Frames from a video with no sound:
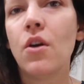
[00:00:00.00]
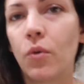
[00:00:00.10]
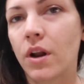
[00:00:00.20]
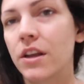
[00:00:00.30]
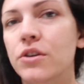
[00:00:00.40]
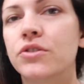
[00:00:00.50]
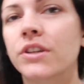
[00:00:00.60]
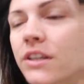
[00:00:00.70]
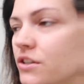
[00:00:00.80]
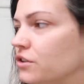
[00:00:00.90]
what I
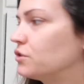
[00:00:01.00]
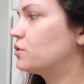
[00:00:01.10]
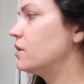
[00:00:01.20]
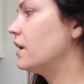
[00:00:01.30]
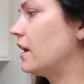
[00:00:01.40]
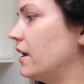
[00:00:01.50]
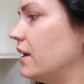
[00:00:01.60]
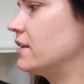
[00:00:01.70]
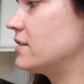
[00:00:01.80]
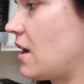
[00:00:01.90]
usually do
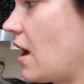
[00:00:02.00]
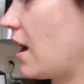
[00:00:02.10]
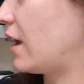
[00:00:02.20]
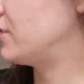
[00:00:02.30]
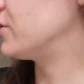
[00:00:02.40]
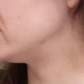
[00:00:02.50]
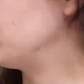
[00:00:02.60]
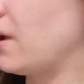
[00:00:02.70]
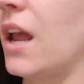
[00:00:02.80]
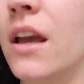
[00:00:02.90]
is I just
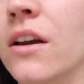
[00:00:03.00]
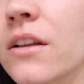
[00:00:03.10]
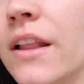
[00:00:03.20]
make